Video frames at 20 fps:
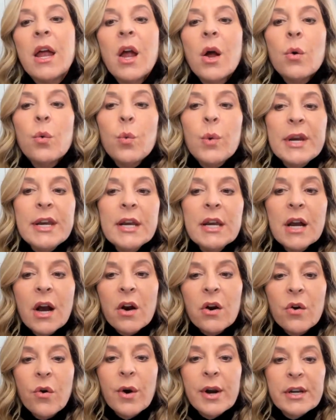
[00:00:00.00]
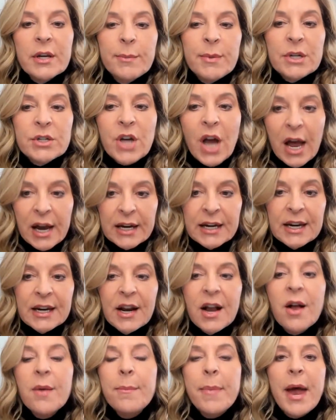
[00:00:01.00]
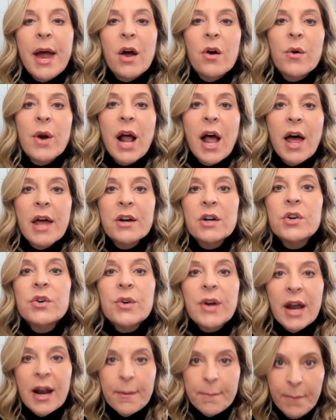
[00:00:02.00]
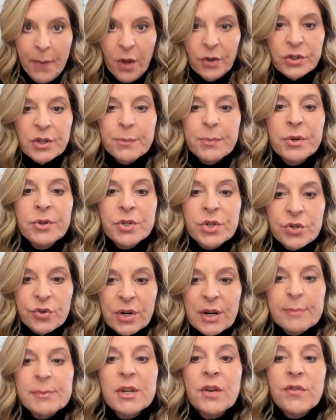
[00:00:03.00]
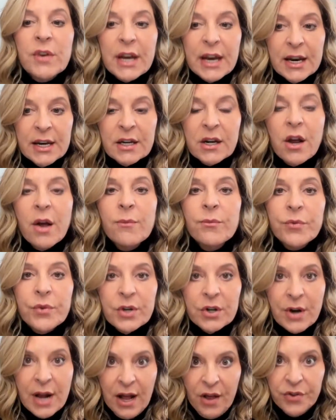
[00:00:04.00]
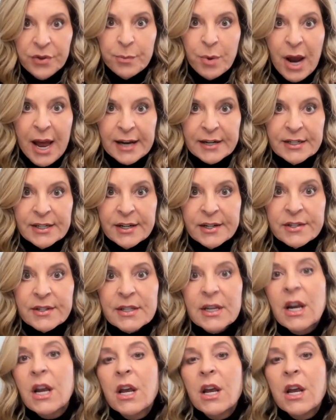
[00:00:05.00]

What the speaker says: We are going to be talking about how to create multiple streams of income for your health practice.